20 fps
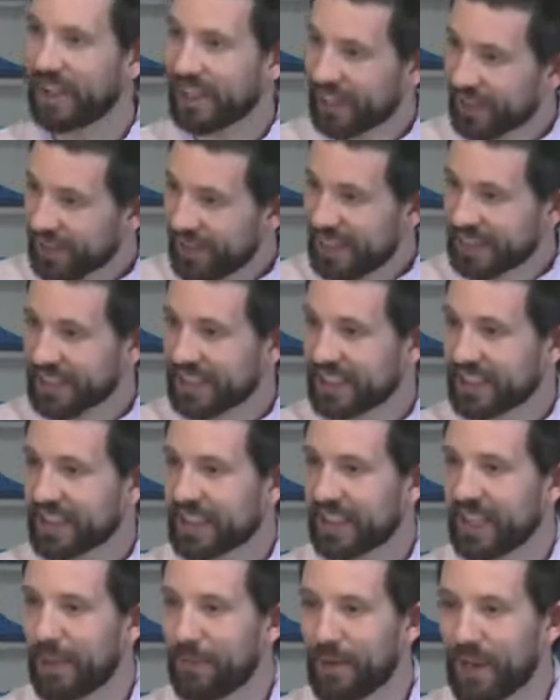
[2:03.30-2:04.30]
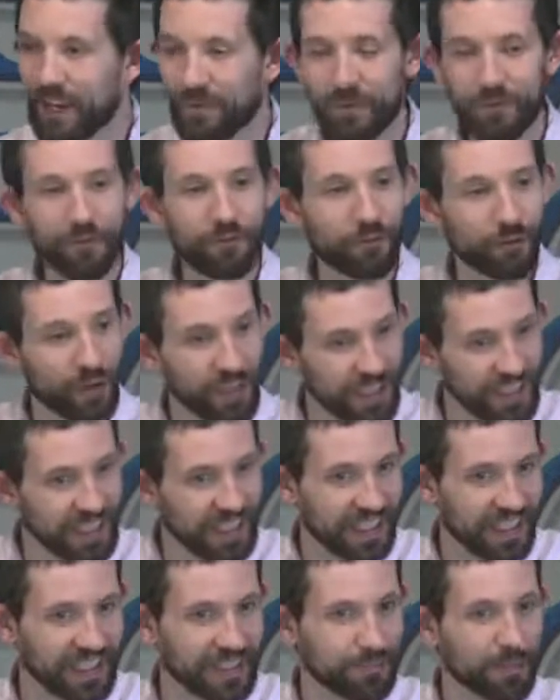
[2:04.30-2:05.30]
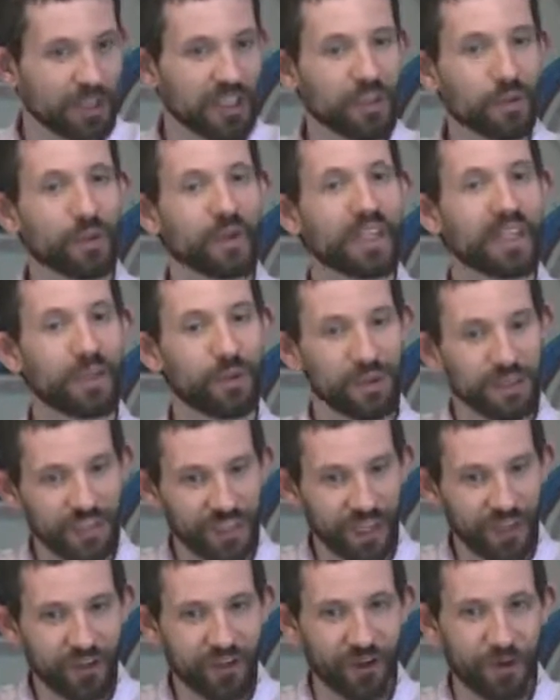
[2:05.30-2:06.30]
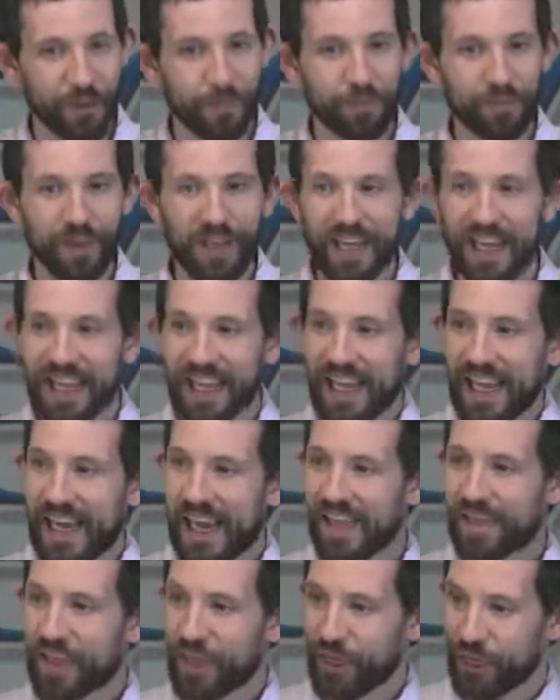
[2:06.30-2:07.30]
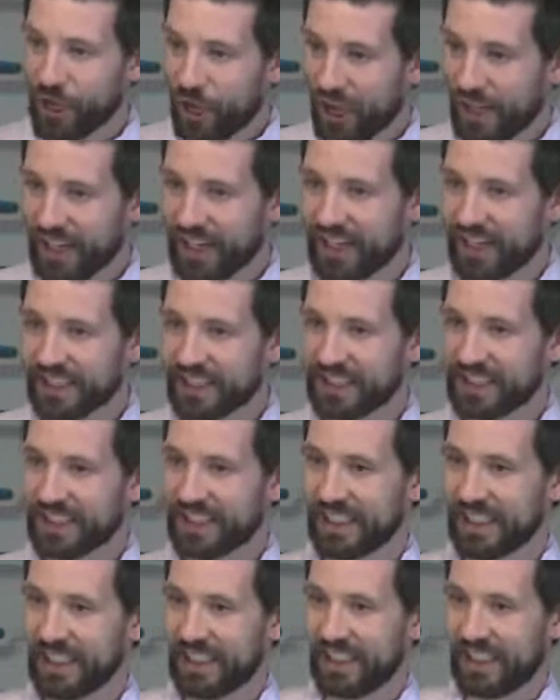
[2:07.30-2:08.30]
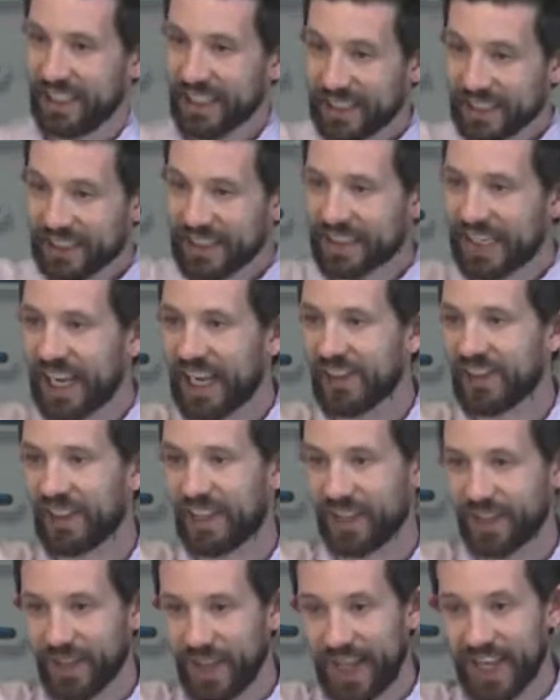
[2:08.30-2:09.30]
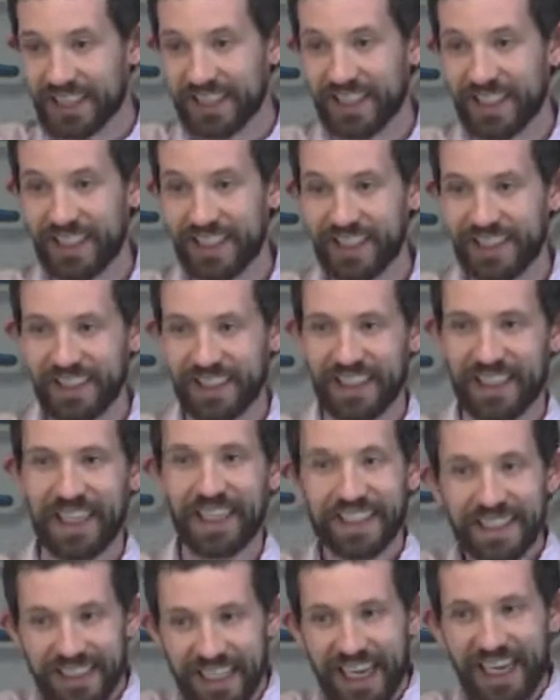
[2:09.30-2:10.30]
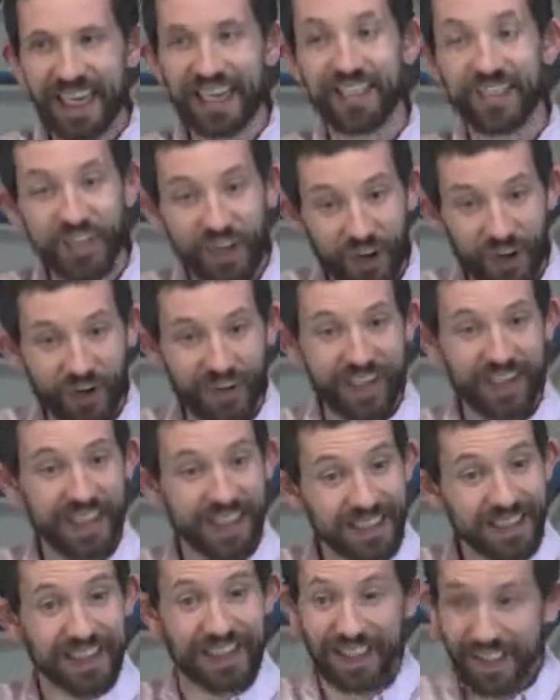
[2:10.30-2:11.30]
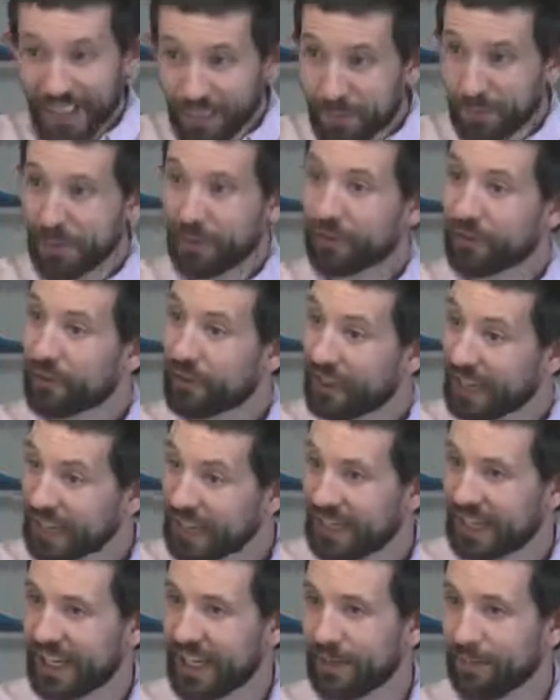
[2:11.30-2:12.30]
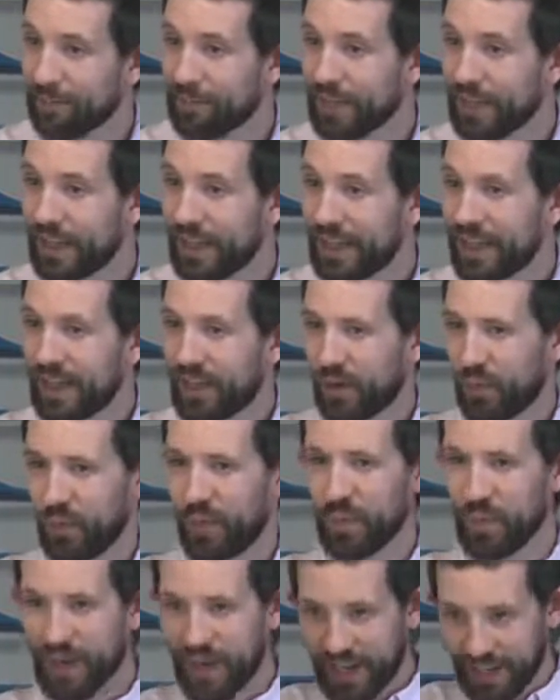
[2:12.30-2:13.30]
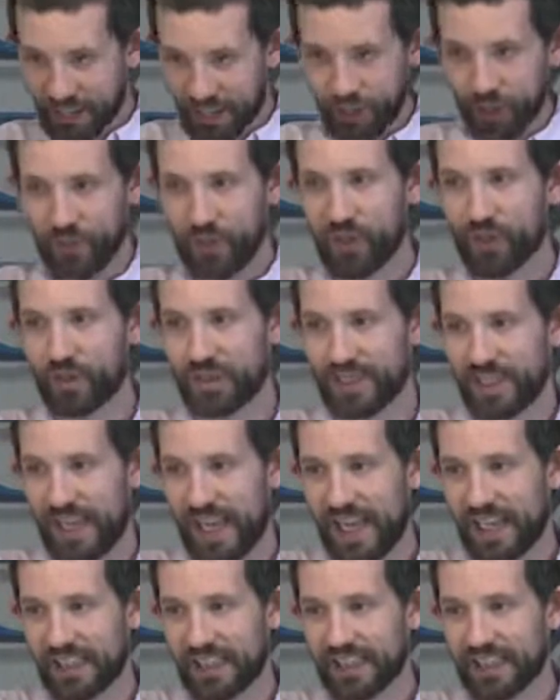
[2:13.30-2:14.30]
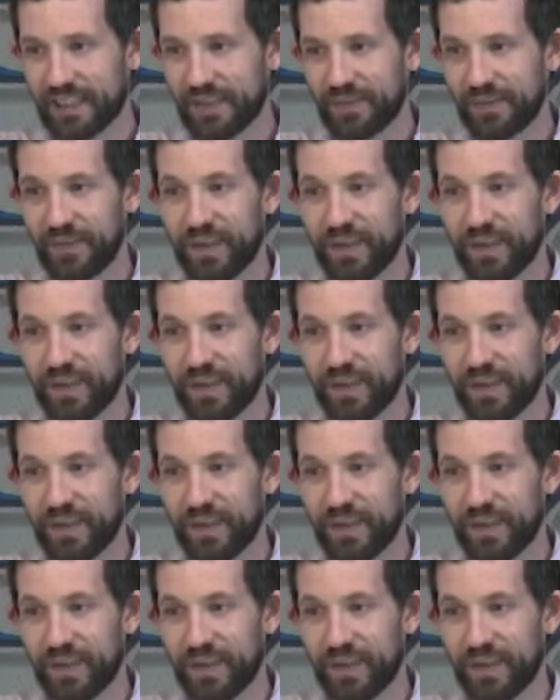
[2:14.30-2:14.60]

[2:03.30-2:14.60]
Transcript: in that closet that may have been frightening, especially when he was younger. And the thought is, inside the closet, it's kind of dark, it's a little bit frightening. We want to close that.